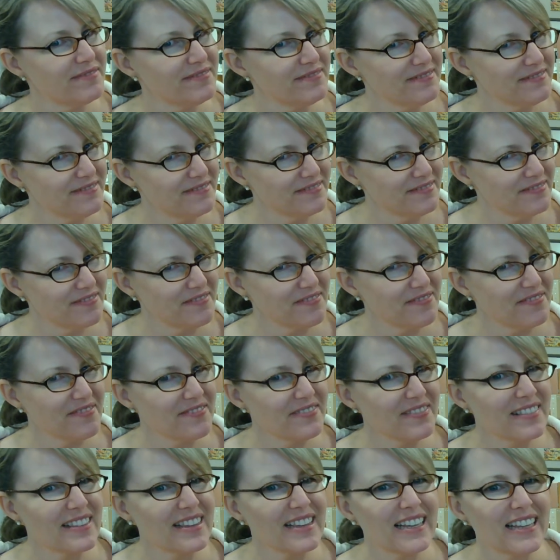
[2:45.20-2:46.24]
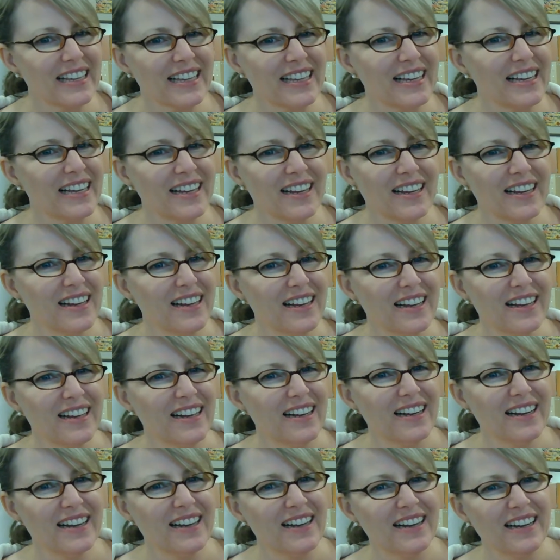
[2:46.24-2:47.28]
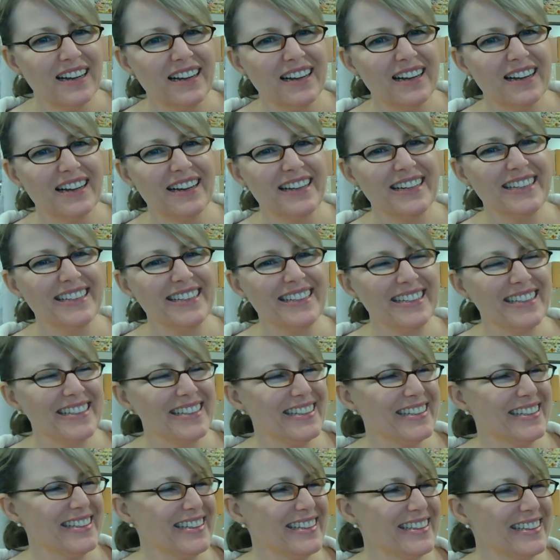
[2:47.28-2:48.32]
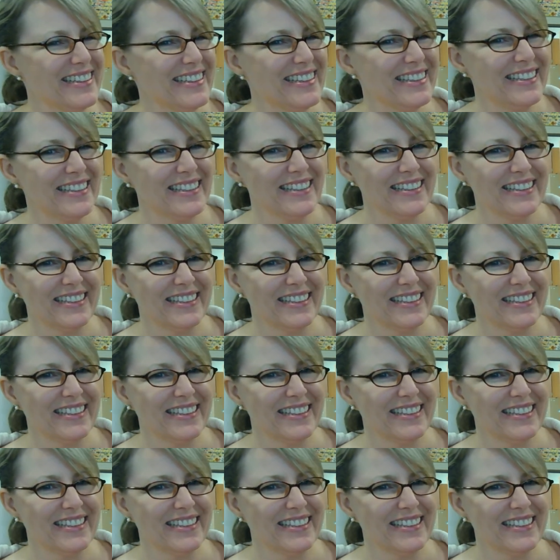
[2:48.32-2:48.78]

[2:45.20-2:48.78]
[no speech]